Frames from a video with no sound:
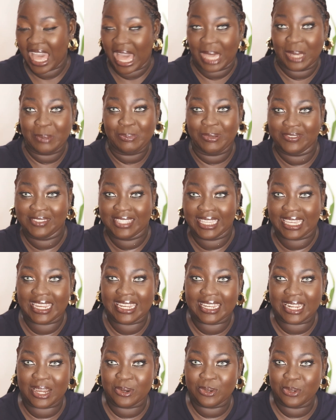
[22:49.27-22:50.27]
I hope you've
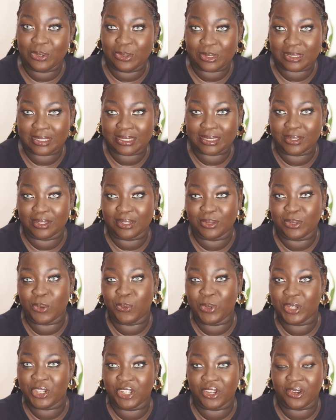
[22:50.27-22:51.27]
taken down notes on
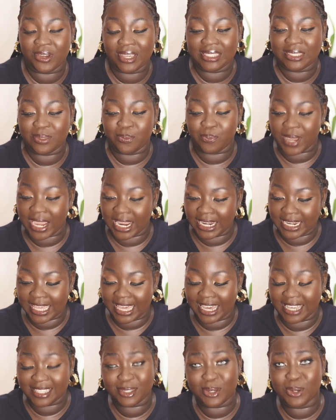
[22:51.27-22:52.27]
which you're going to buy
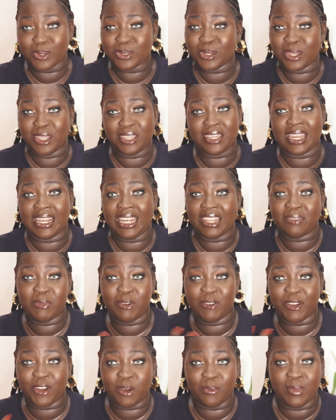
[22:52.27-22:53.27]
next. Also, you can leave
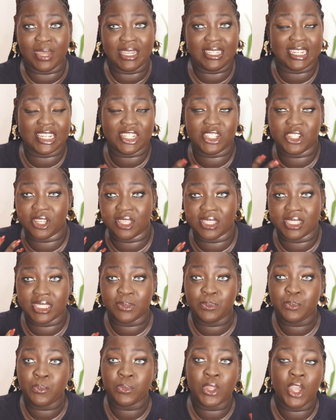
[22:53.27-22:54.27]
me
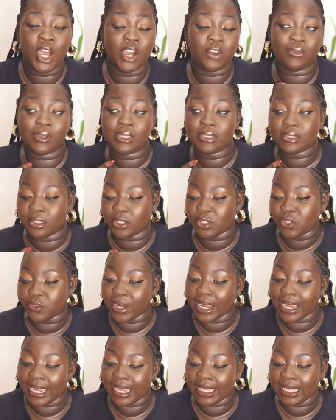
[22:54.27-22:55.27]
recommendations of it to
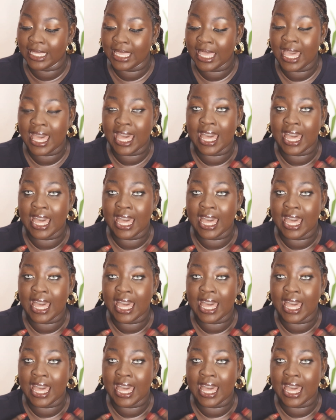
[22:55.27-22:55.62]
try.